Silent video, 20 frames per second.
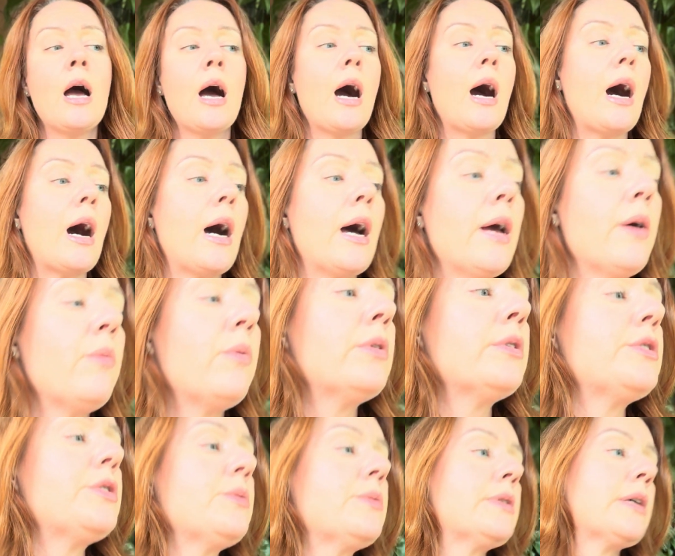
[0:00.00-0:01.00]
I
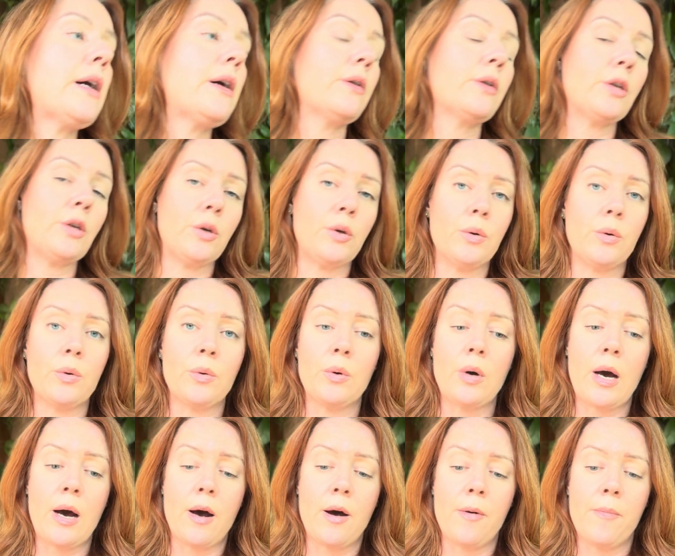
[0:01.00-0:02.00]
want to tell you
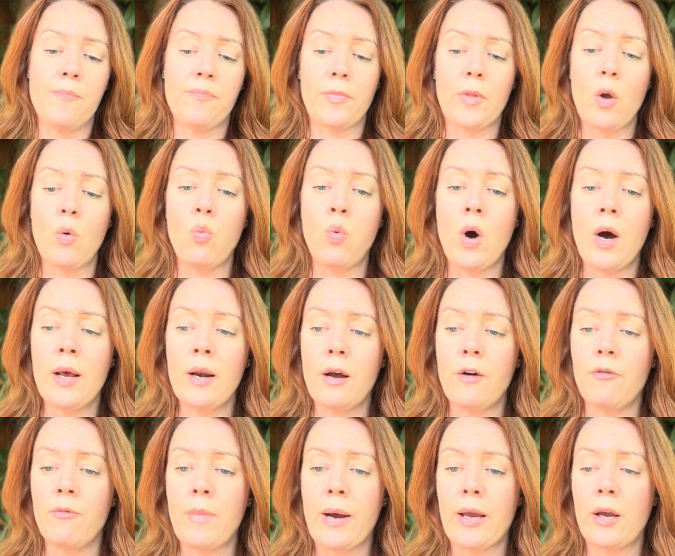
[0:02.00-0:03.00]
one
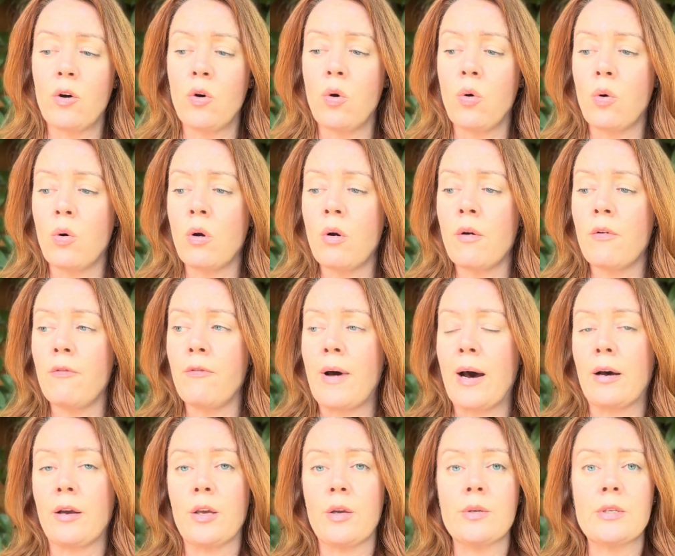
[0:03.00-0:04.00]
of my core
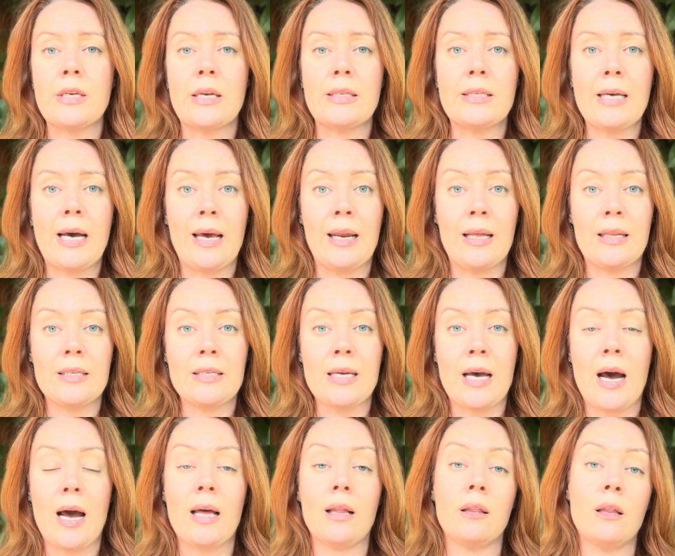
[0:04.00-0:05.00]
values and tenets
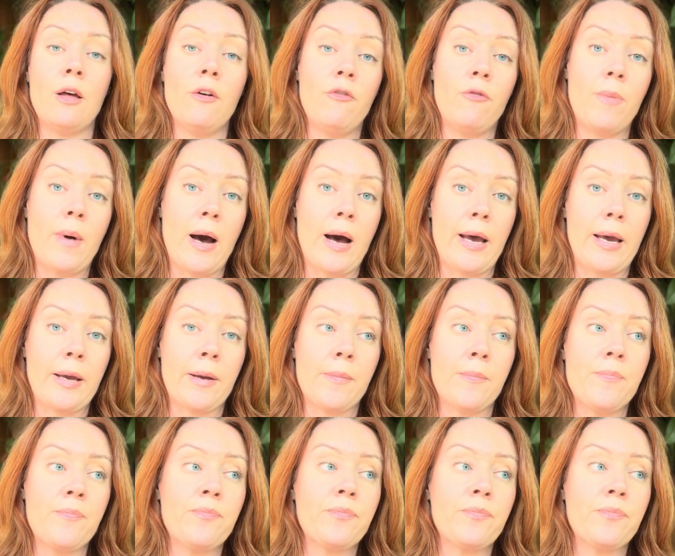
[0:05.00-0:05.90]
that I live by.